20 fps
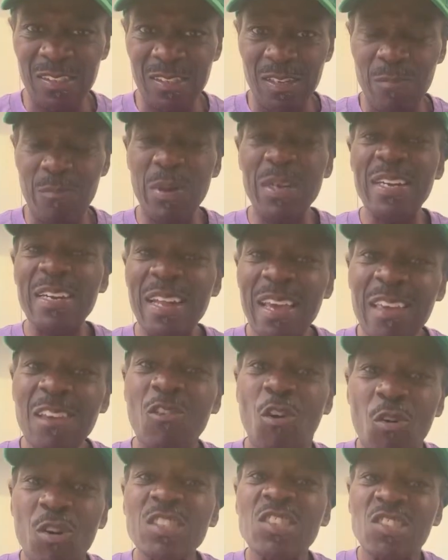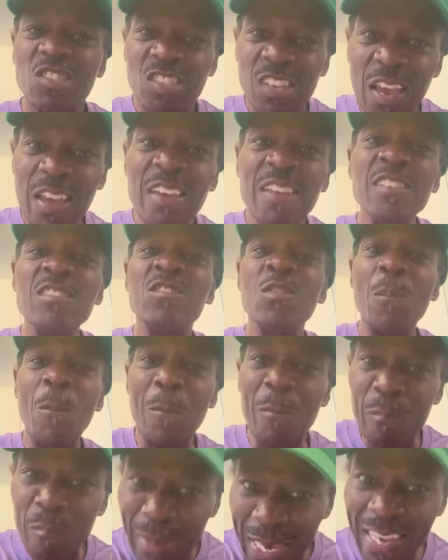But it ain't going to change
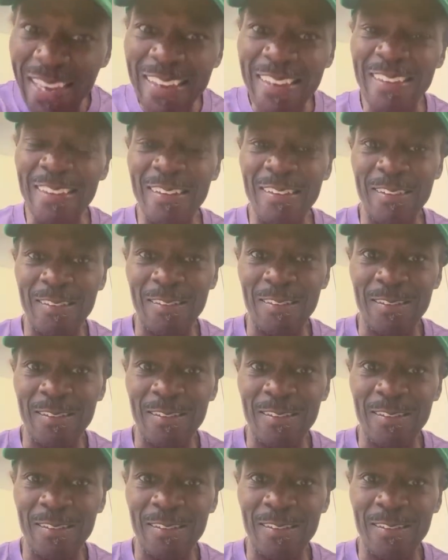me.